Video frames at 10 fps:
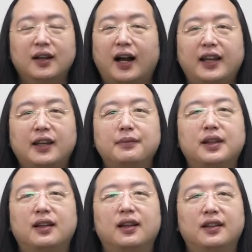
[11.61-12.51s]
I am
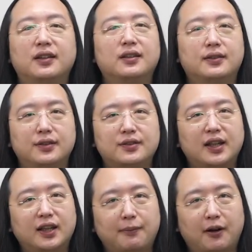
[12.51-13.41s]
delighted to
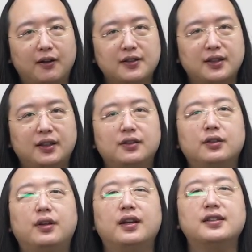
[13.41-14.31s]
take part in
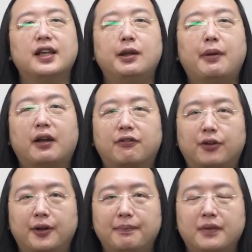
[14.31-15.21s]
today's APEC
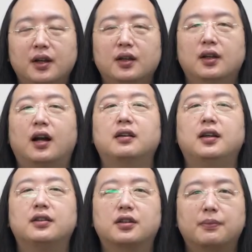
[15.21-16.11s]
Forum on
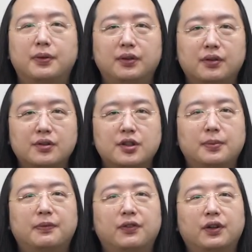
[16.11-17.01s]

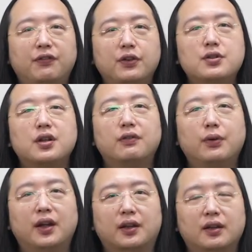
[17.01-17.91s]
Entrepreneurship for the Future of
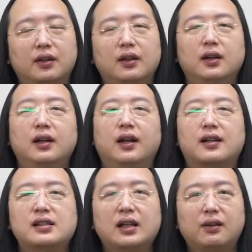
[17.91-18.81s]
Work,
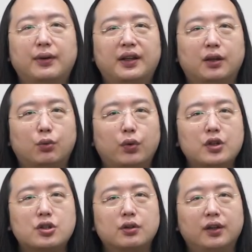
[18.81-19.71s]
Accelerating
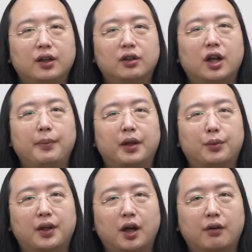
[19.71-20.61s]
Regional Economic
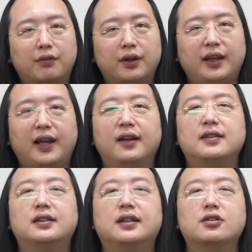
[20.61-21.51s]
Recovery
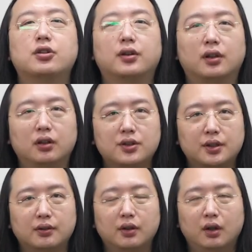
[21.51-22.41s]
and Digital
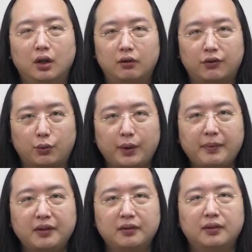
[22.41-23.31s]
Inclusion for
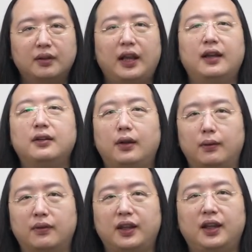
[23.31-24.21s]
Women and
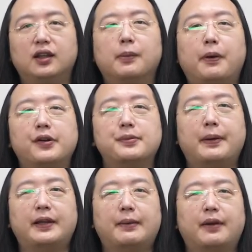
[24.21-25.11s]
Youth in the
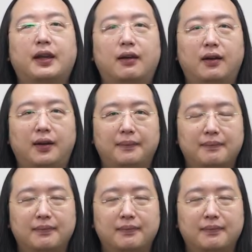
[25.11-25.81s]
Post-Pandemic Era.